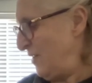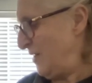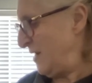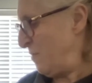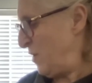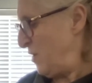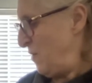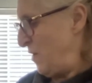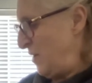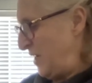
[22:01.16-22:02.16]
for someone
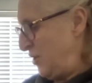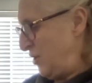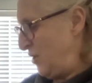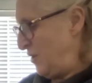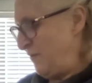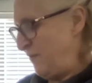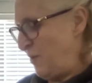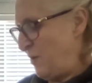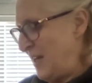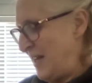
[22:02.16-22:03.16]
who only turned
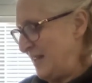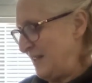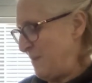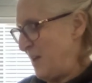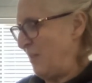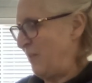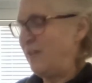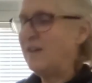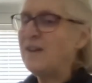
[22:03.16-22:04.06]
four last month.